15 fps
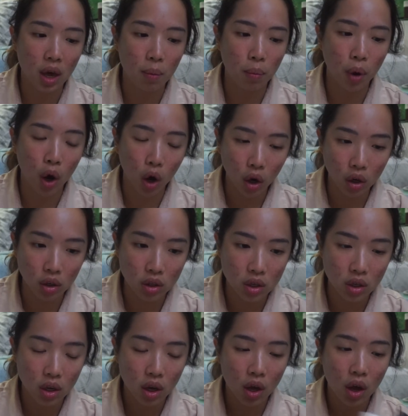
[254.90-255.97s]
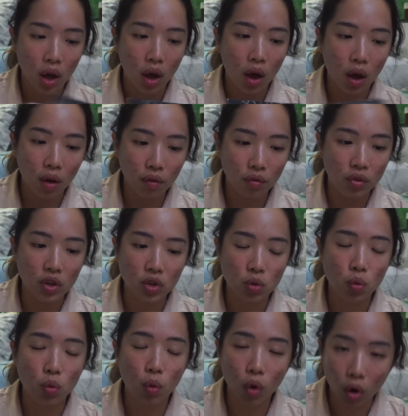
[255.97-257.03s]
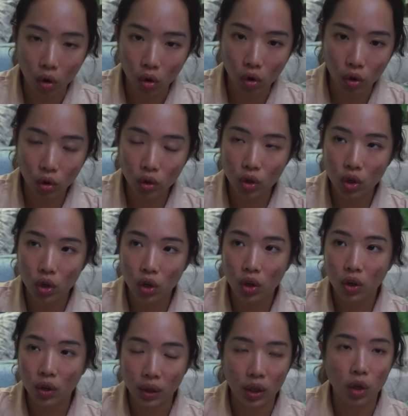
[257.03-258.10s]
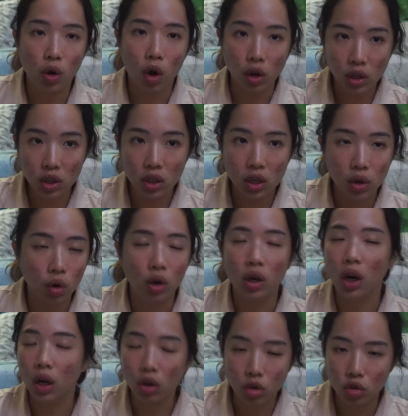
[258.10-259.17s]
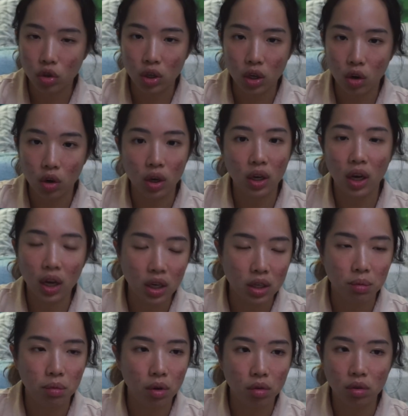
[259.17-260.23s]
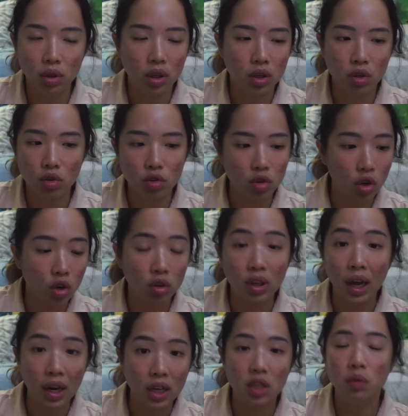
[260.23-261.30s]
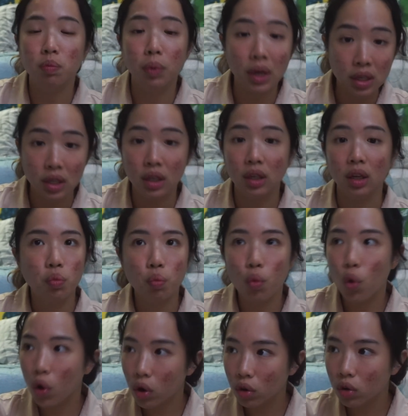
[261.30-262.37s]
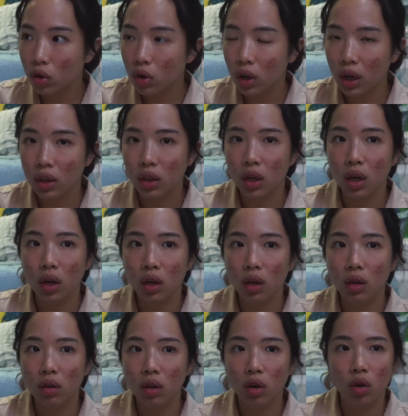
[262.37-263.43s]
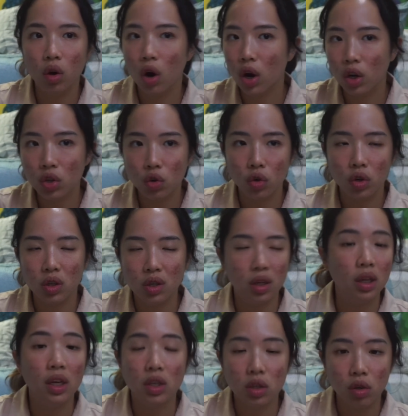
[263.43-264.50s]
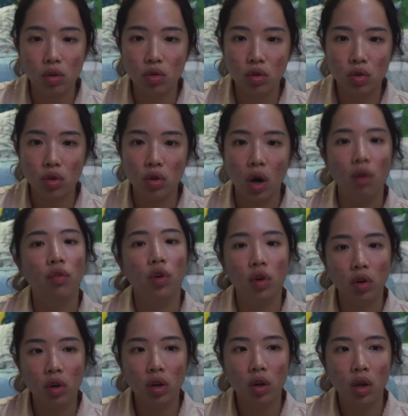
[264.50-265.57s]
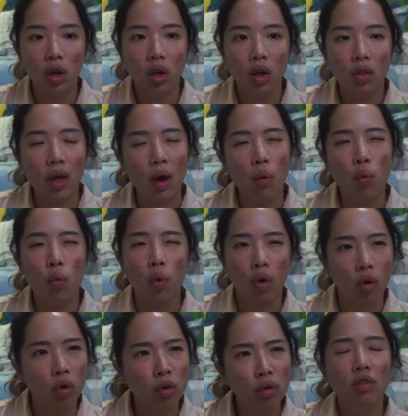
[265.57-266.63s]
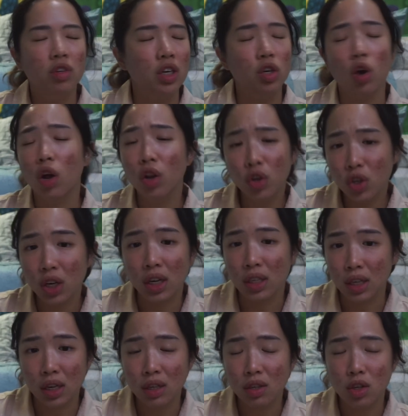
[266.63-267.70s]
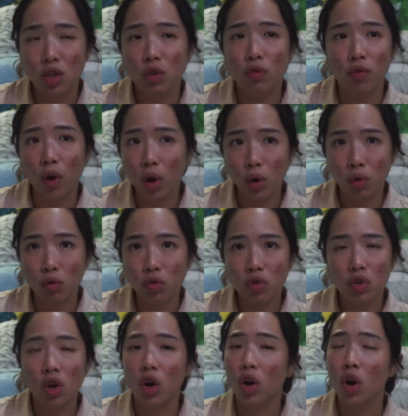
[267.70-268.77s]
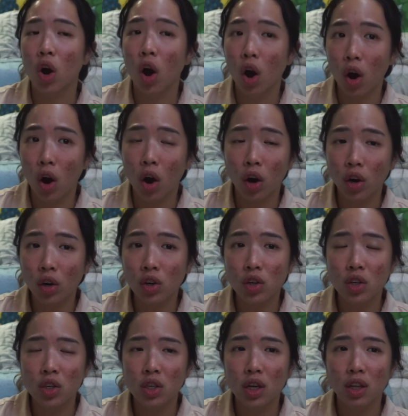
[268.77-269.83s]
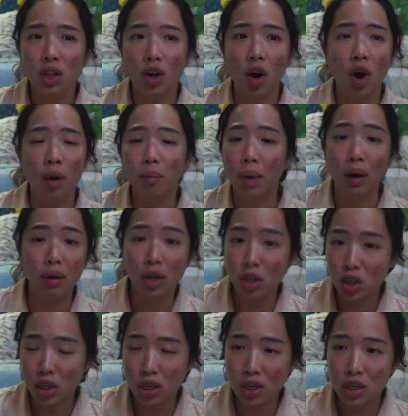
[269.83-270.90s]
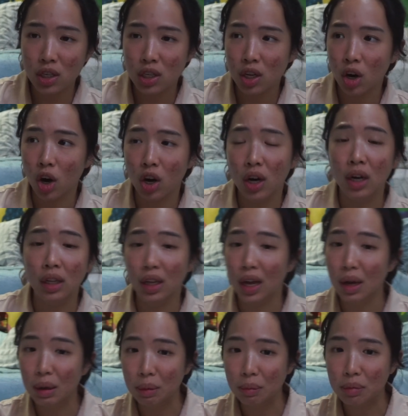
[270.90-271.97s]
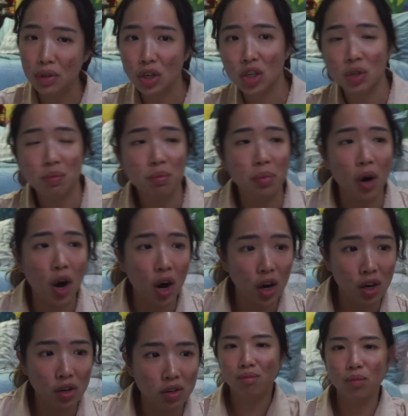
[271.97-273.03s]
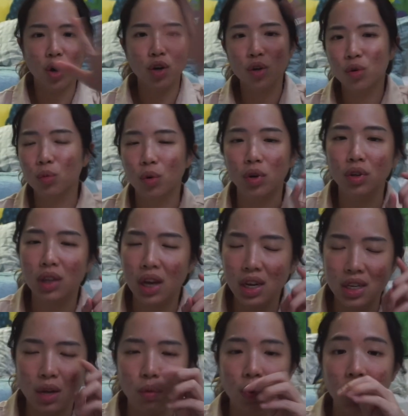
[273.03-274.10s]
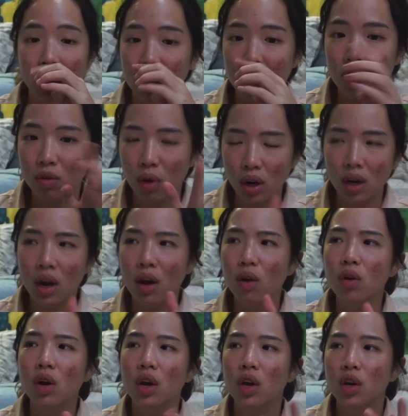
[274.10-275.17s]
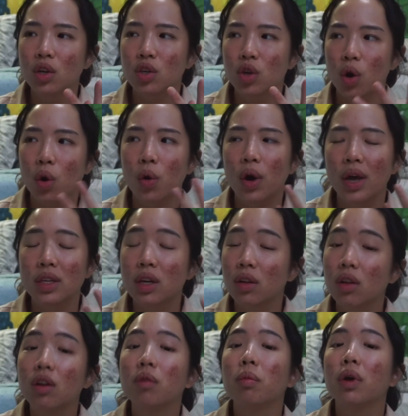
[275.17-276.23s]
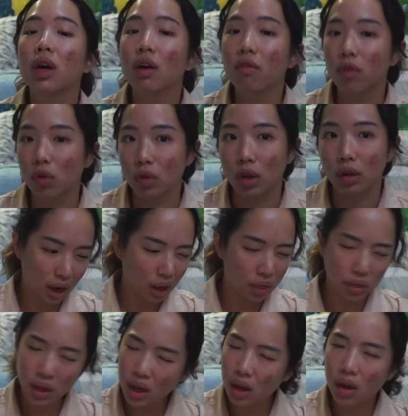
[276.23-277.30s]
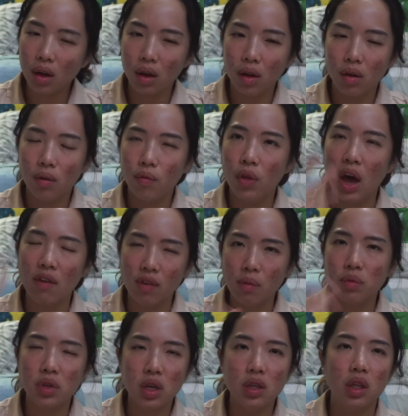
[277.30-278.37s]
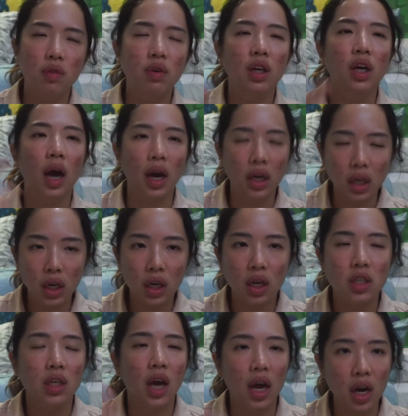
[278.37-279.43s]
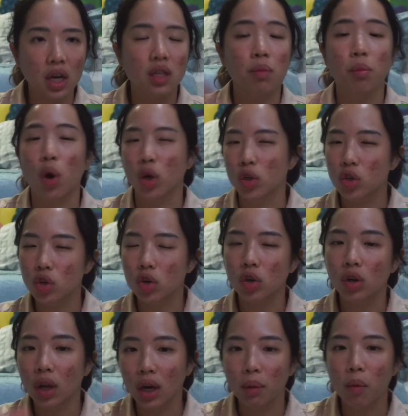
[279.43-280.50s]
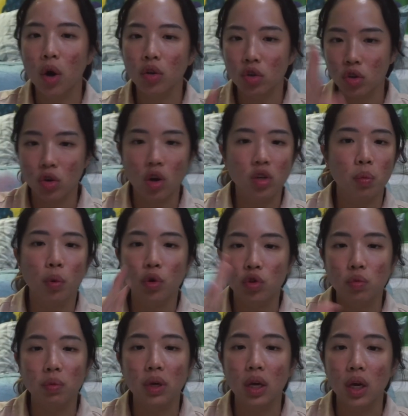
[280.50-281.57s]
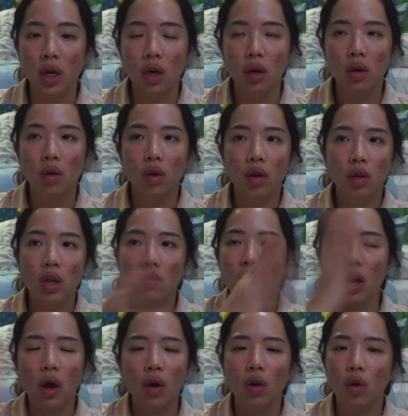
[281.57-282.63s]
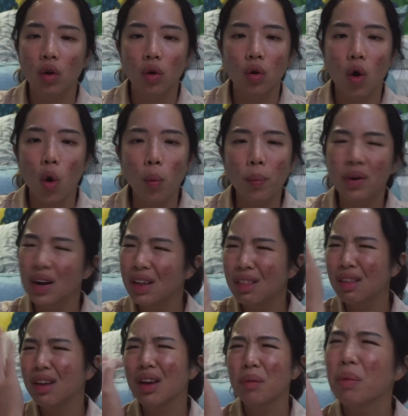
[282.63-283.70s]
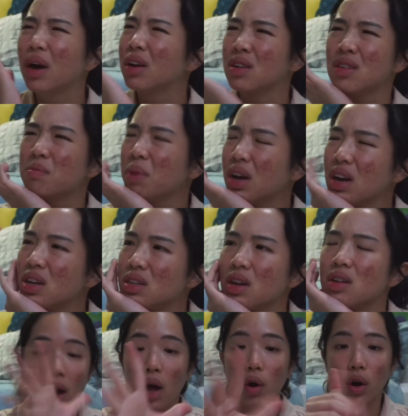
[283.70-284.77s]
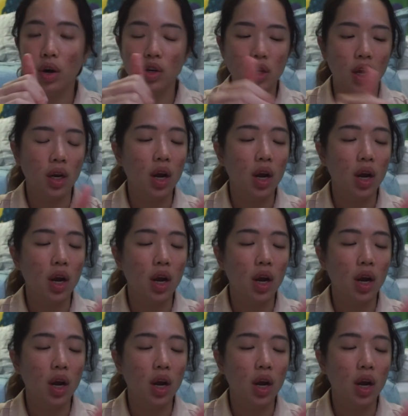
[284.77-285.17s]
part of this world, like a continent or a country or a kingdom, not really too sure, that is basically mortal. I think the gods or the celestials govern that world. Technology exists. There's phones, there are cars, there are marriages, there are clubs, there's bars, modern world things that we live in right now. So it's a little bit confusing. I think the FMC is living in hiding because Caden is a monster. Like, monsters are not supposed to be living out in the open, I think, but it doesn't make any sense. I don't understand.